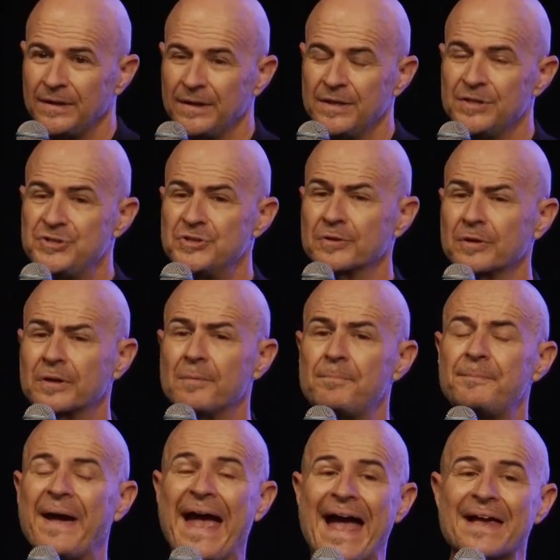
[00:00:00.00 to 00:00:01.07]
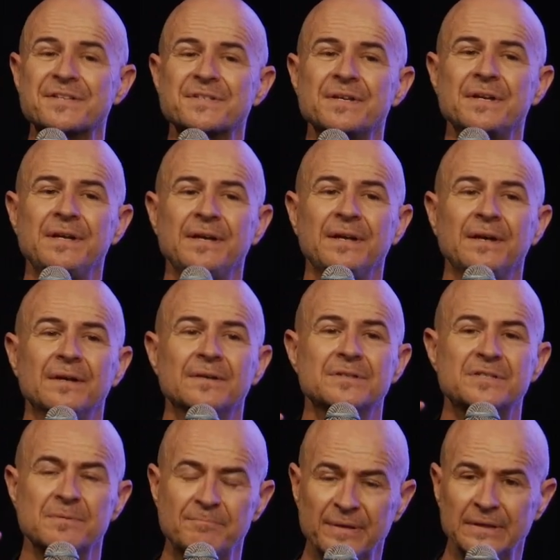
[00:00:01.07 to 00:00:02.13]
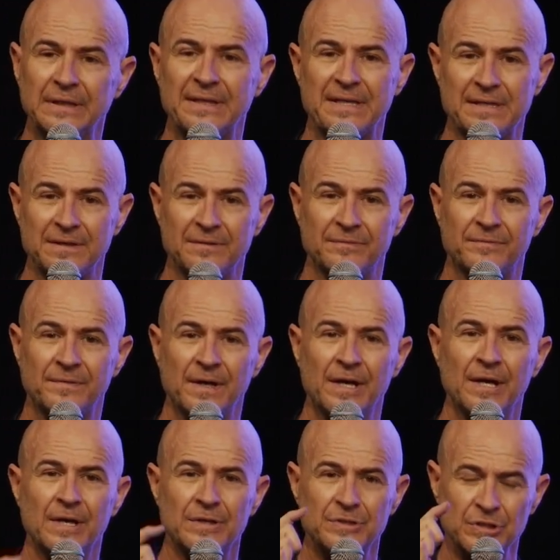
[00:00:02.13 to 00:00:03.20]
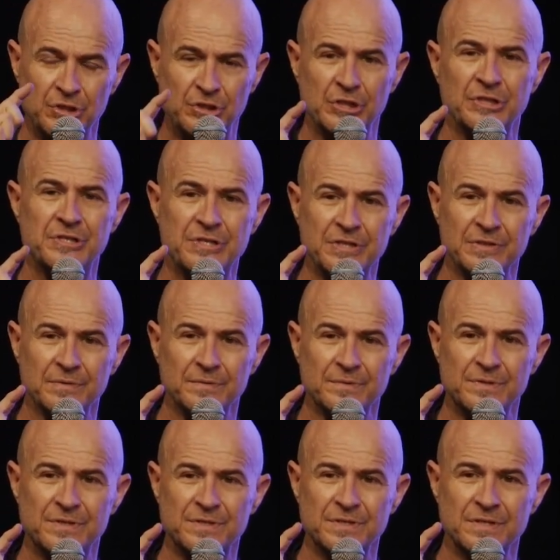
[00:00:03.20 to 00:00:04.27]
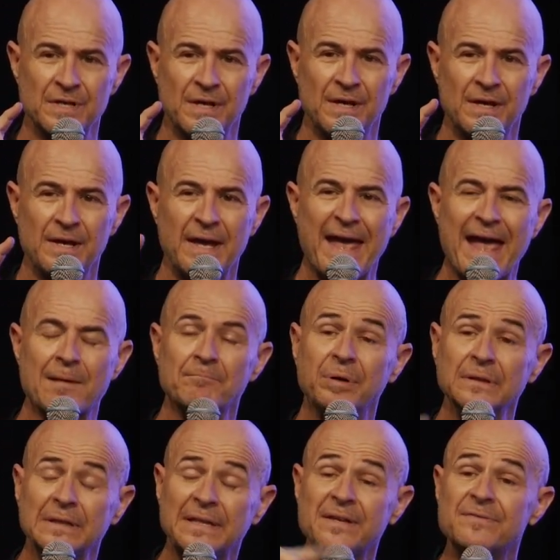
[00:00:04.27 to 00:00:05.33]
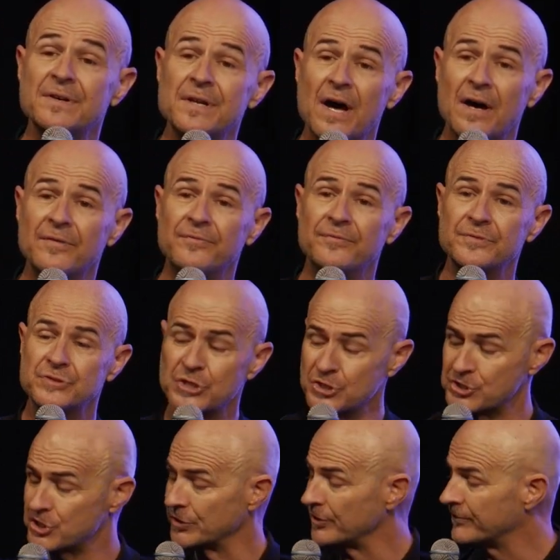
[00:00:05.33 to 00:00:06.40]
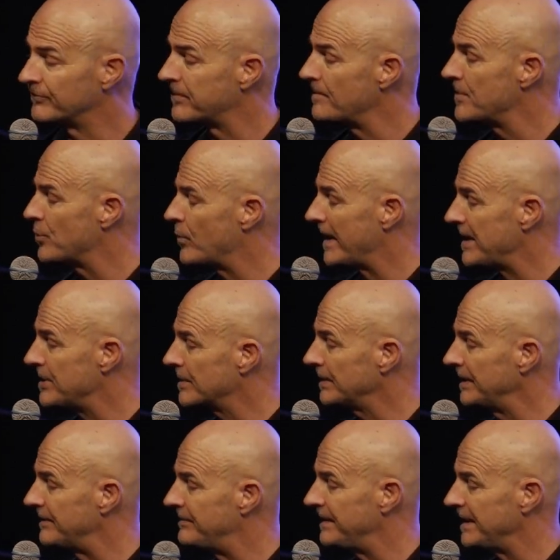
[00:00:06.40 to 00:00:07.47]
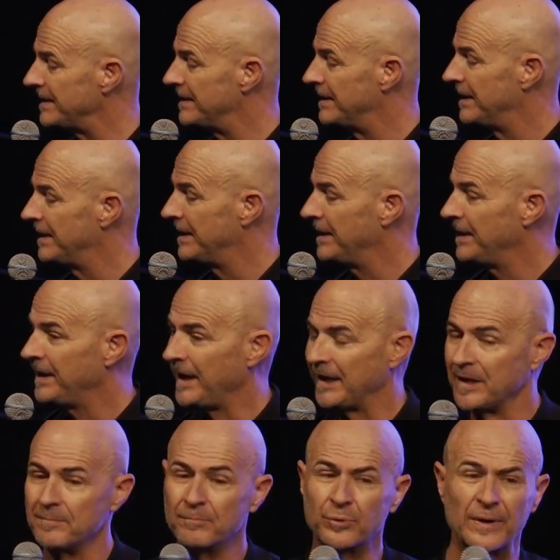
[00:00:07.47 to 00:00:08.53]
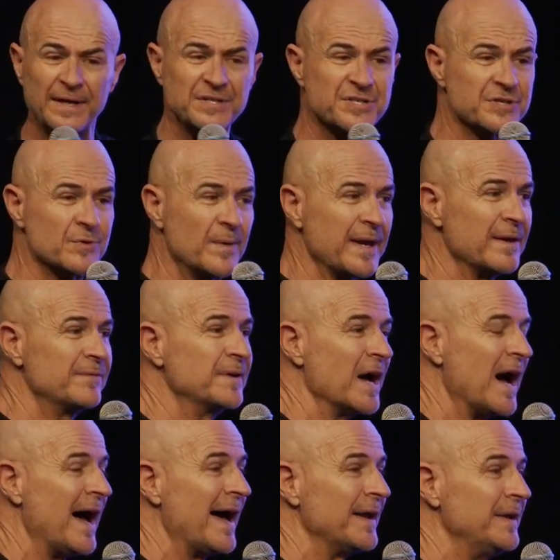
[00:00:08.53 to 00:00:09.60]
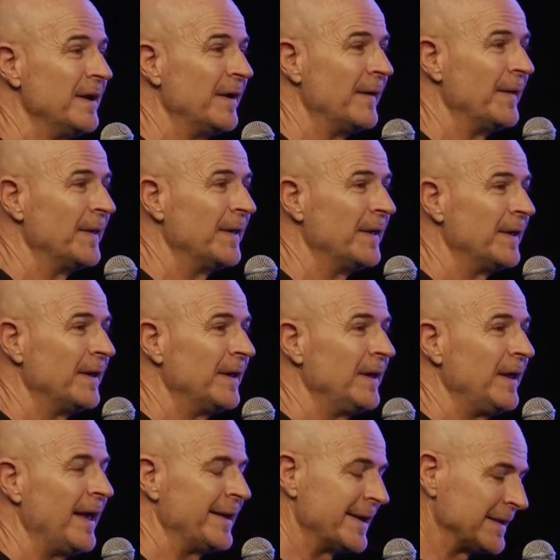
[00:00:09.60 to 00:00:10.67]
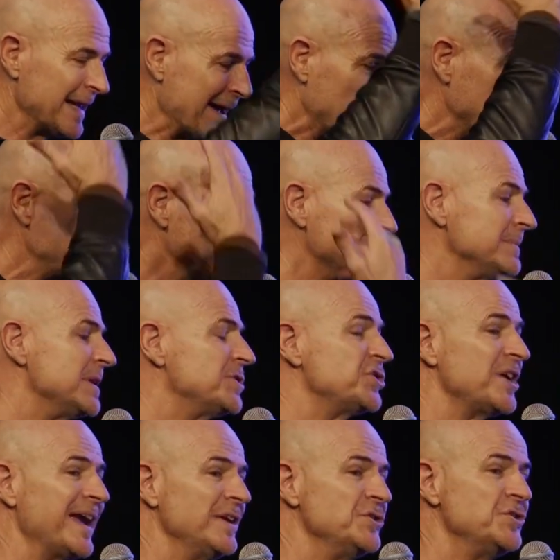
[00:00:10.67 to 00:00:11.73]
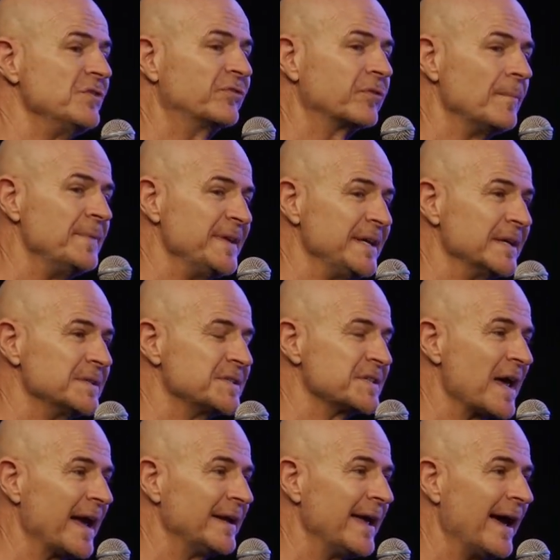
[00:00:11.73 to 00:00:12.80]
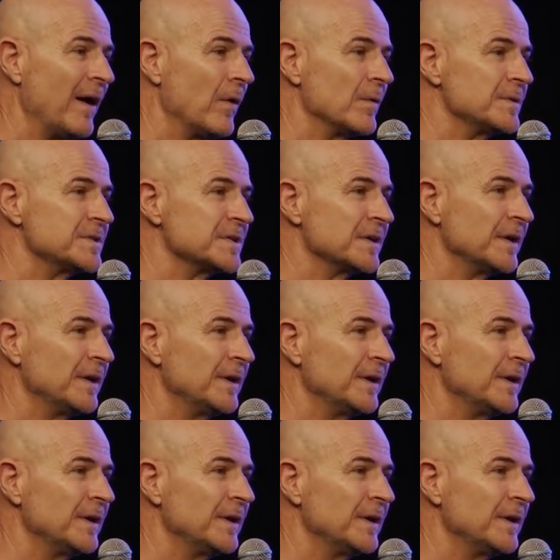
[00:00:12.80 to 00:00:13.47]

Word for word: It is your capacity to believe the good news and believe enough to turn from the way you're living and embrace the way of God and allow Him to change you from the inside out.